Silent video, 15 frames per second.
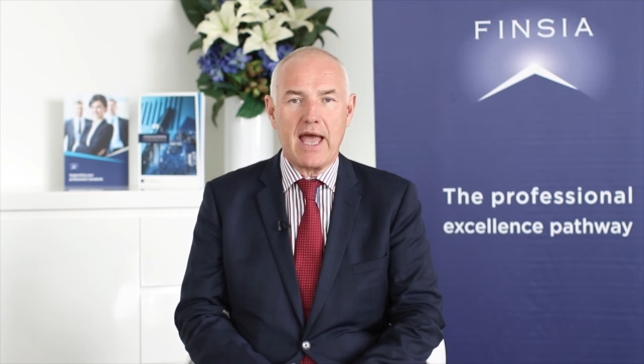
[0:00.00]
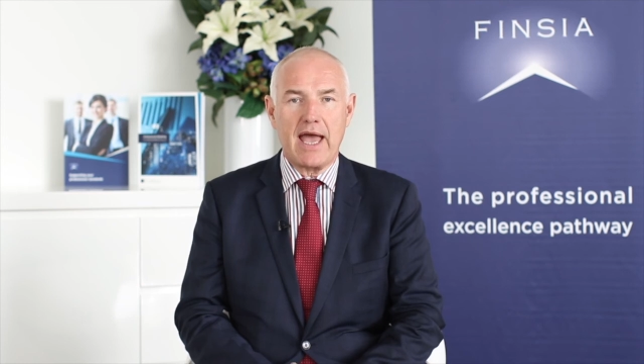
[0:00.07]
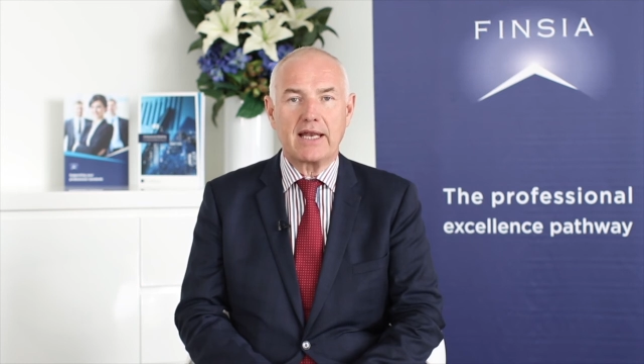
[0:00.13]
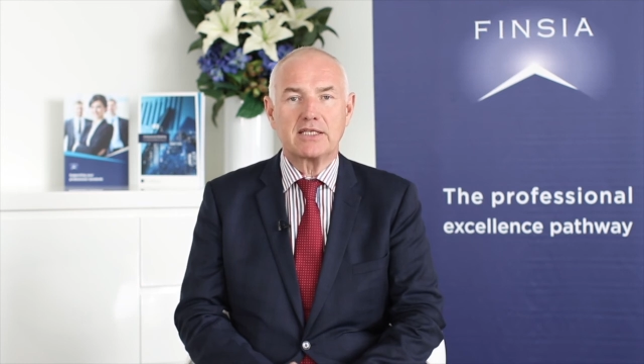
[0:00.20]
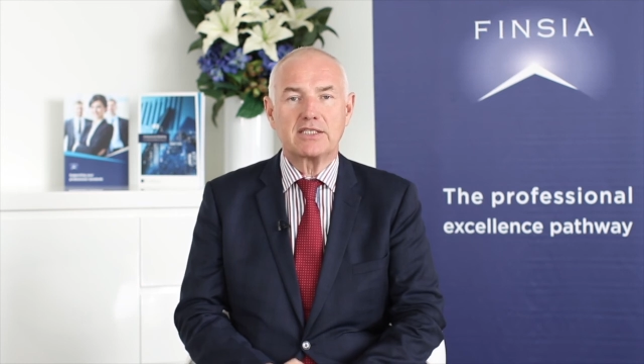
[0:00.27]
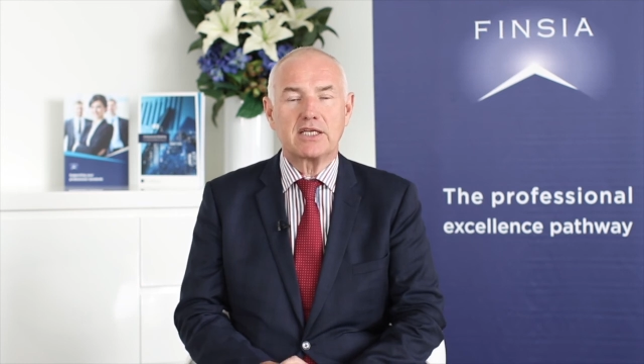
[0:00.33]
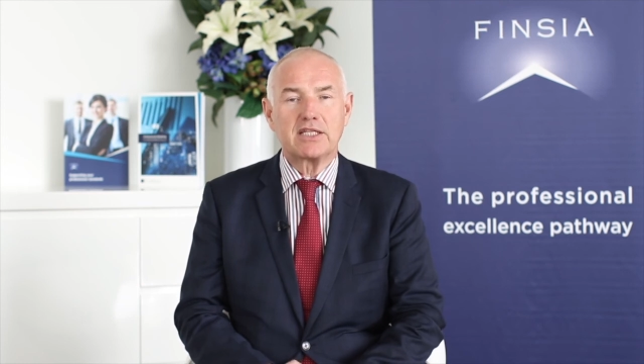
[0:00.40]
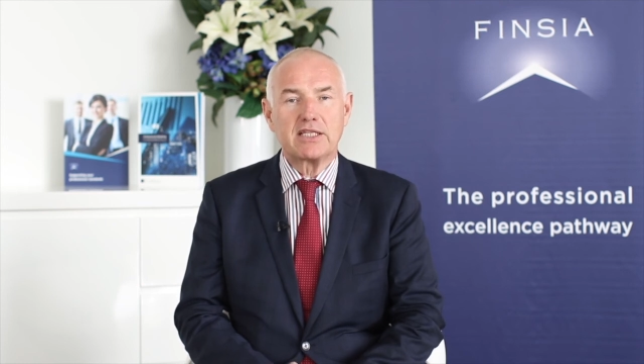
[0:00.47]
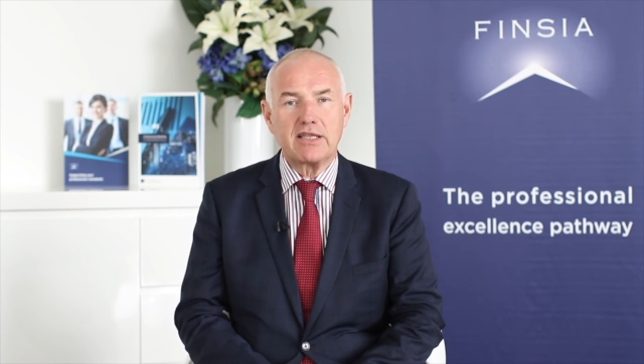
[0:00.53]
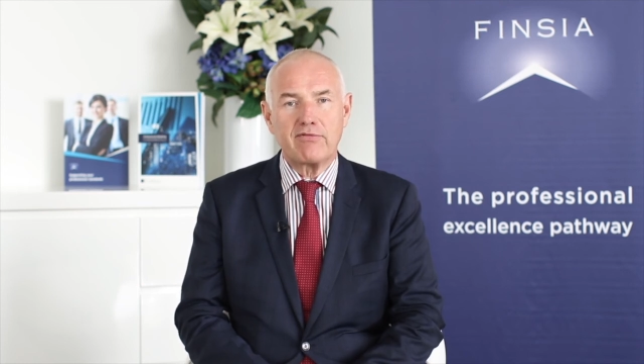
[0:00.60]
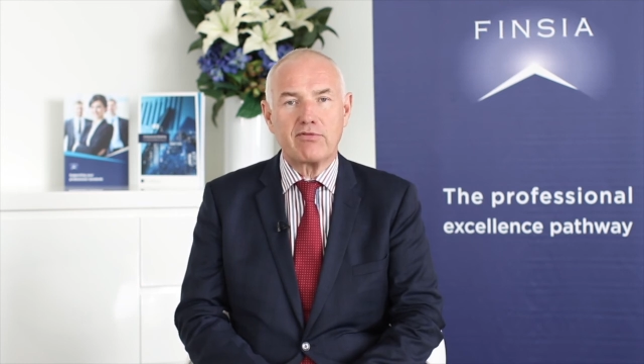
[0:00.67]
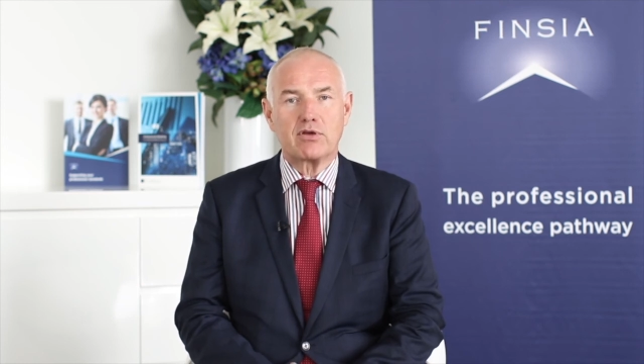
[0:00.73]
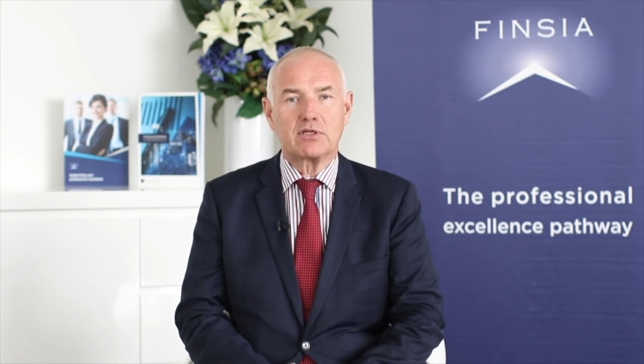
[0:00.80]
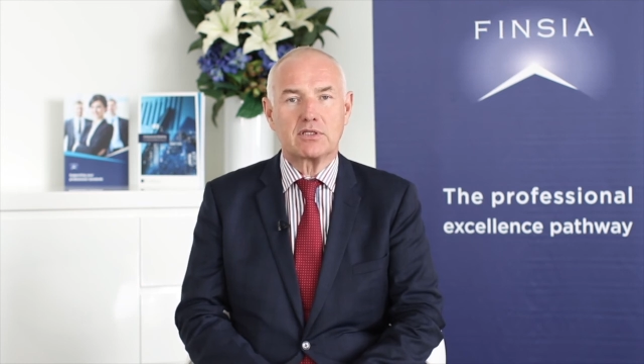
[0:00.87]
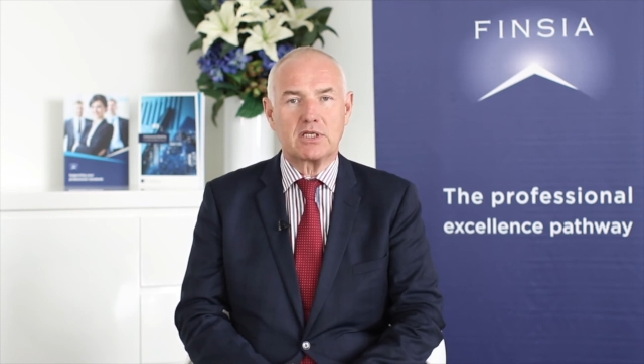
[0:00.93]
and a
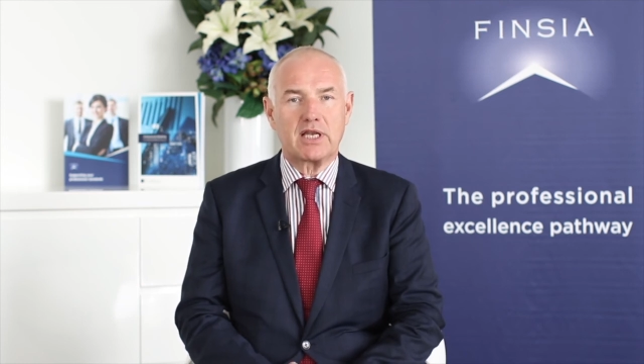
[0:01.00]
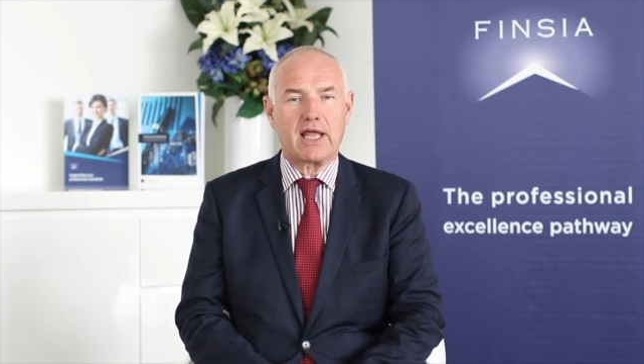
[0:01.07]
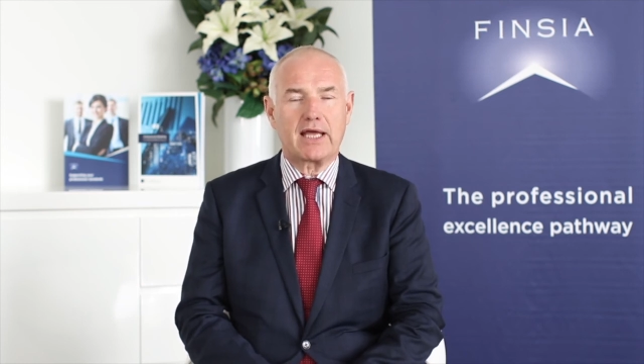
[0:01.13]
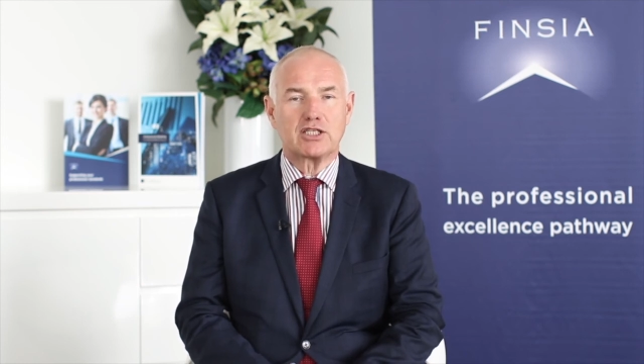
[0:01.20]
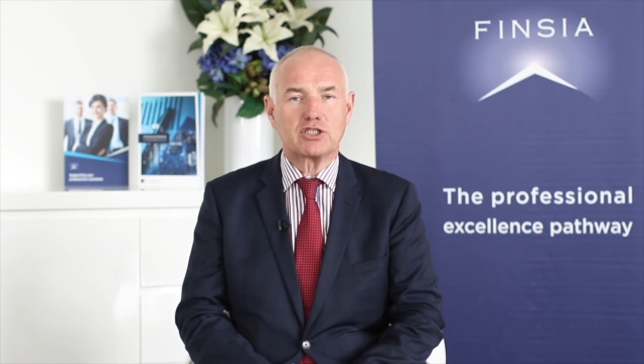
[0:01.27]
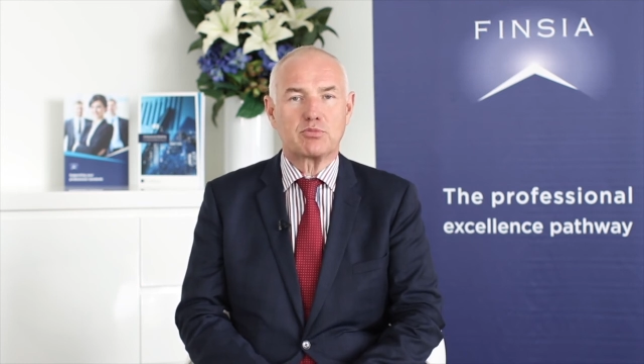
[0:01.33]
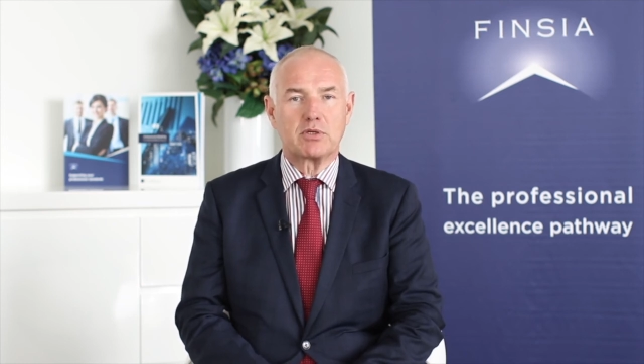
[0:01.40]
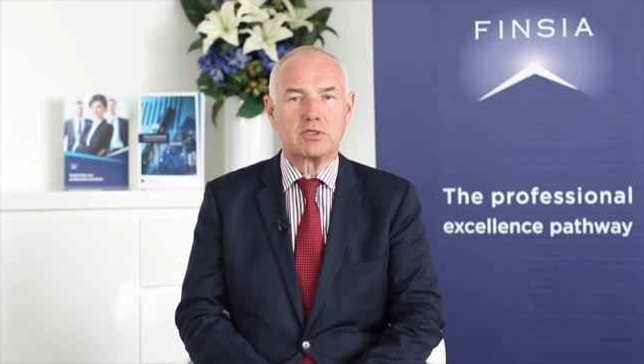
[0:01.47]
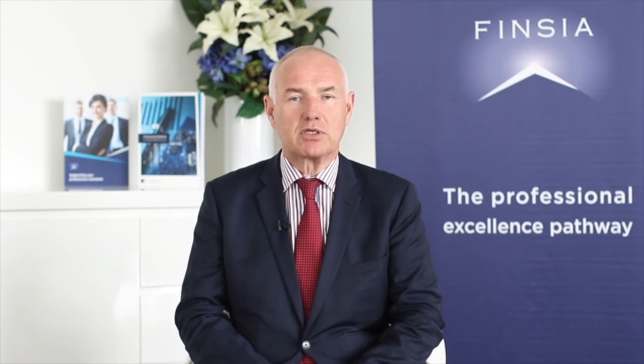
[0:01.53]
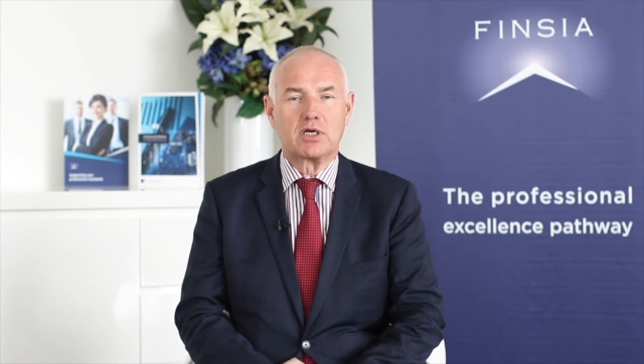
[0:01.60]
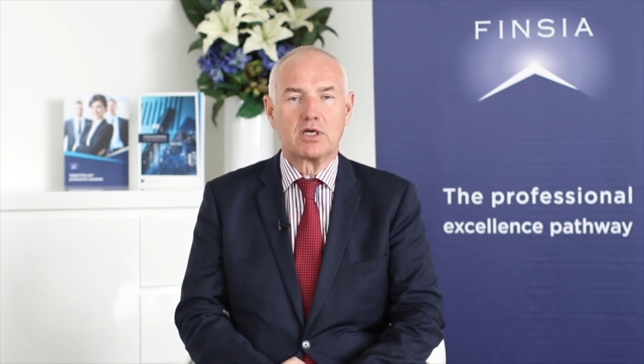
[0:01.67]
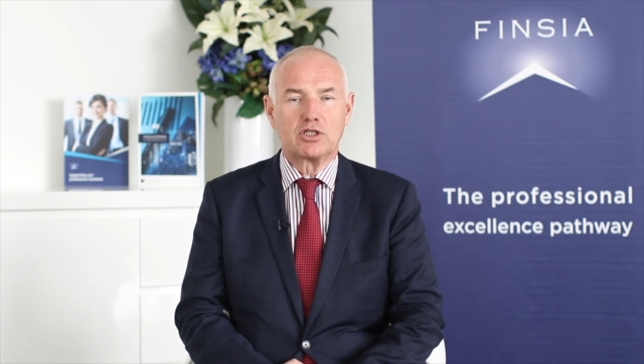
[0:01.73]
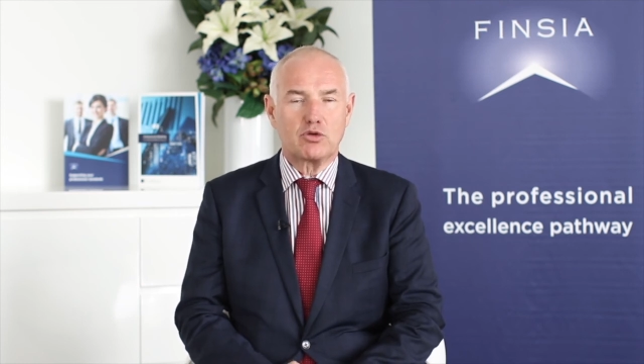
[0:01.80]
significant enhancement